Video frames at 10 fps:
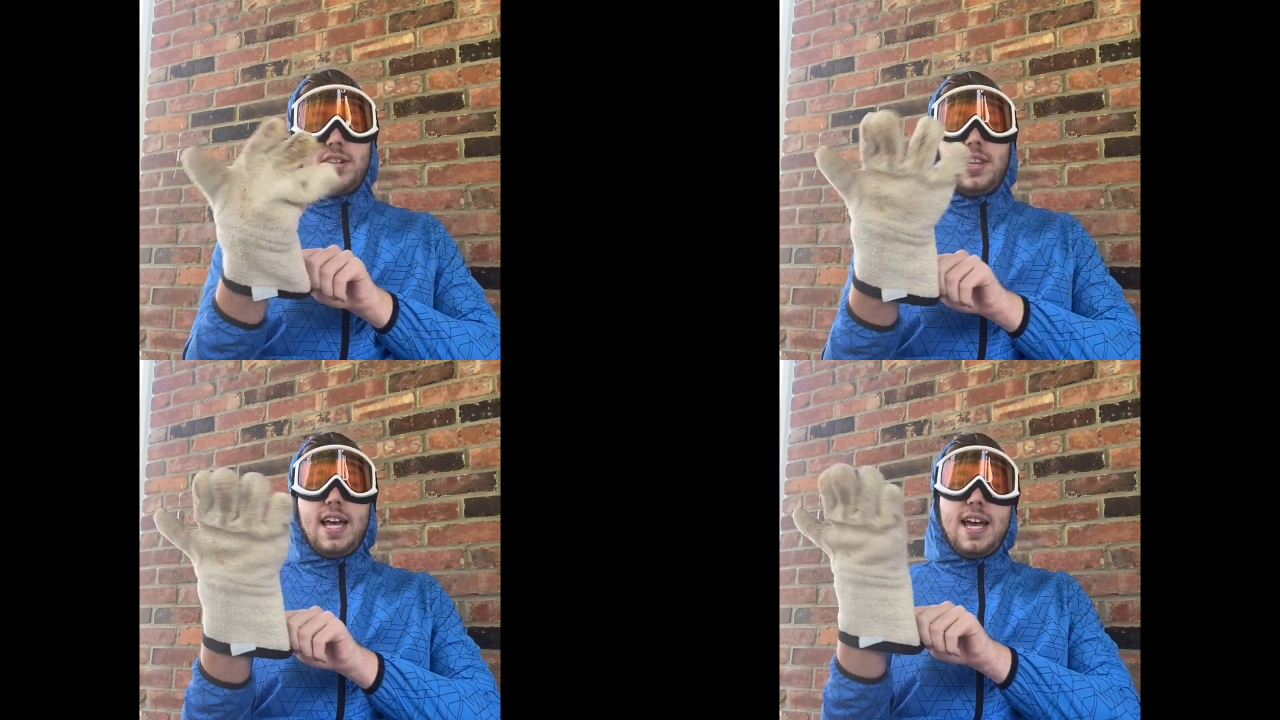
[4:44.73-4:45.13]

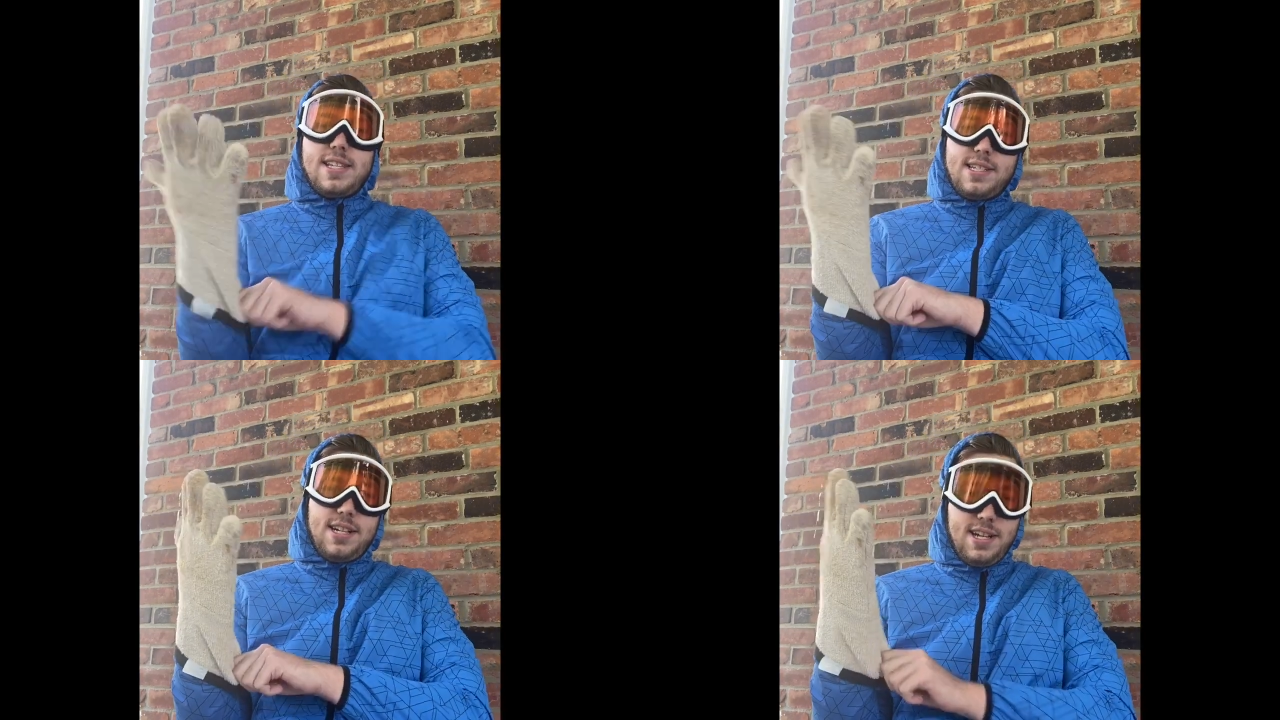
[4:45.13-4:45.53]

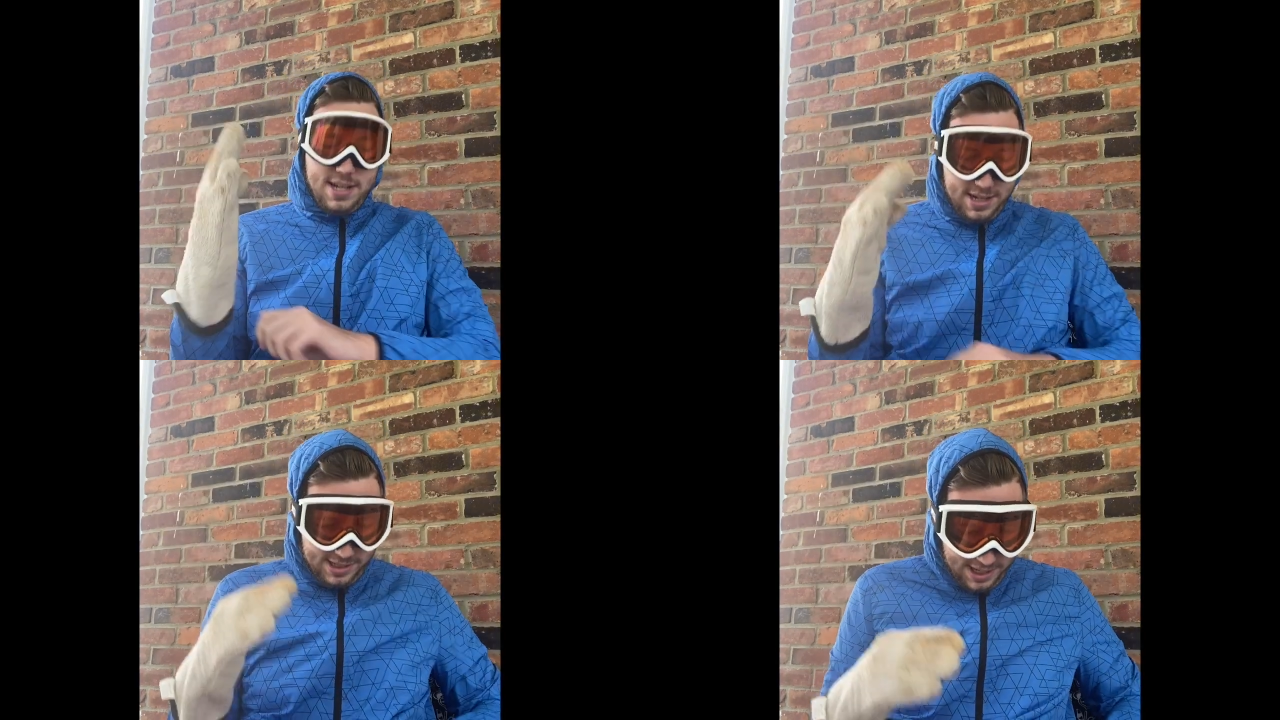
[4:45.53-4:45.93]
last
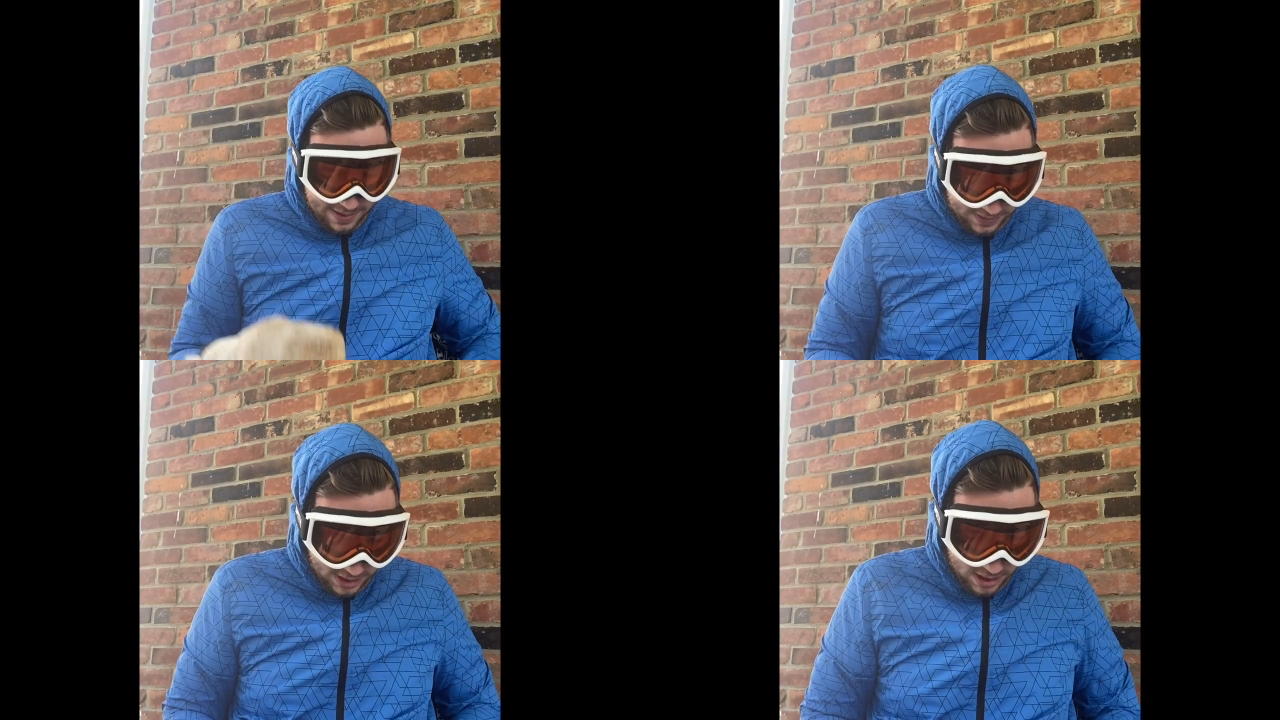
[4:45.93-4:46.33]

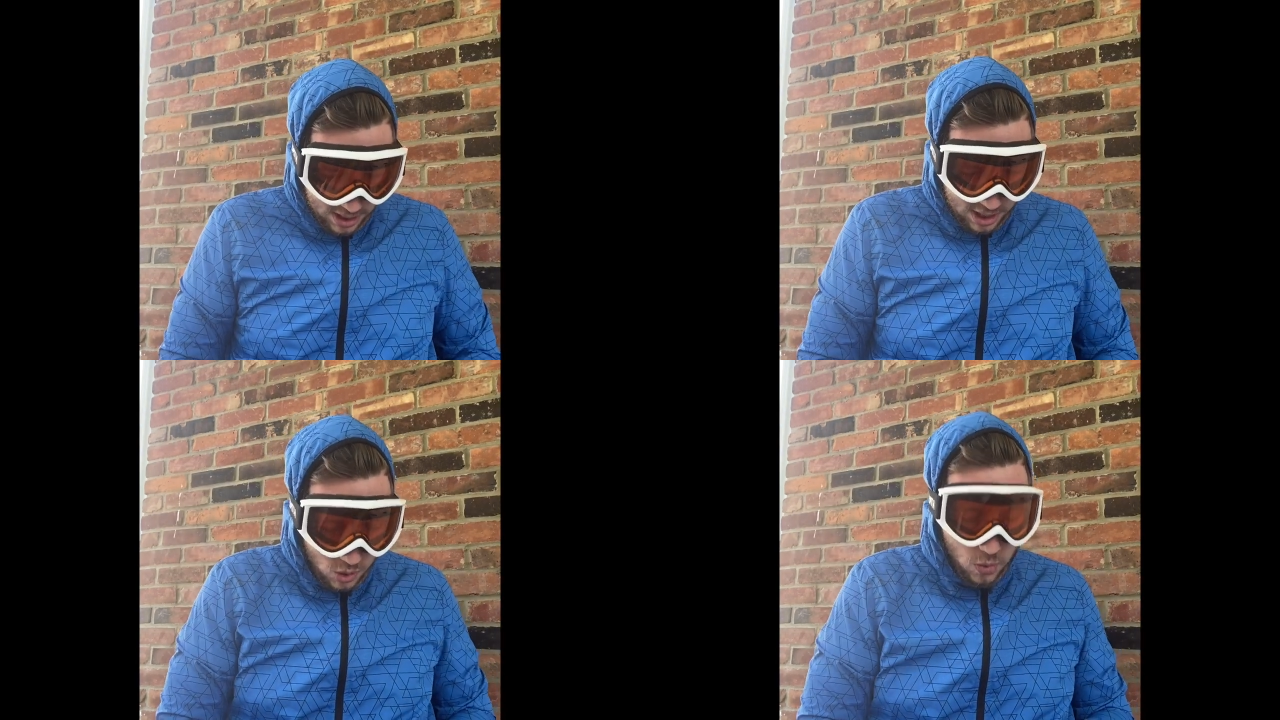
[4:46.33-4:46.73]
safety
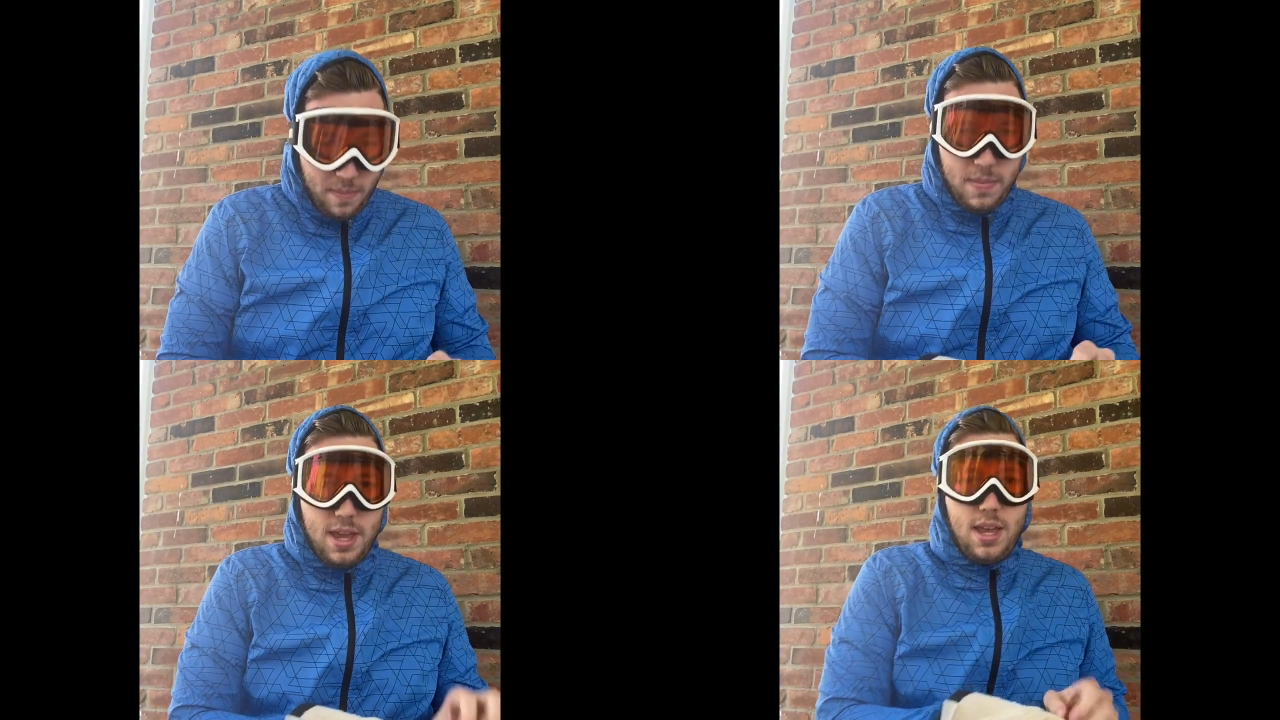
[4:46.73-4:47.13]

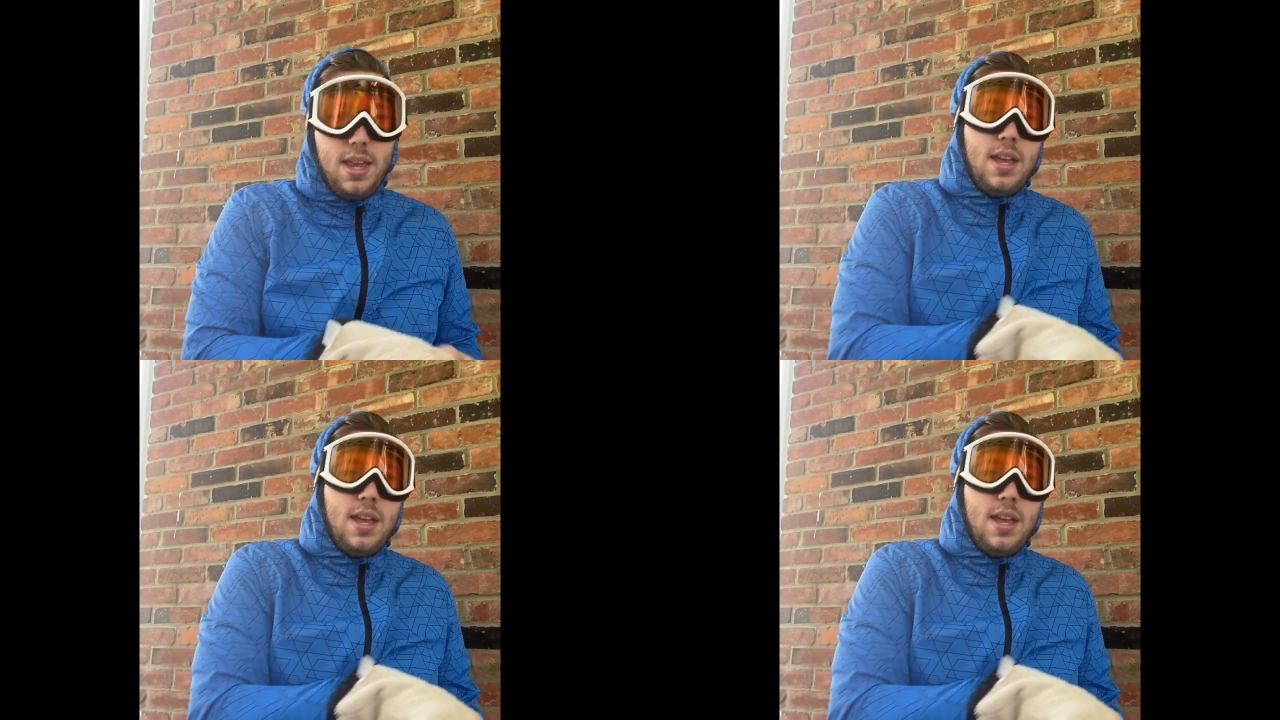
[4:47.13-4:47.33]
equipment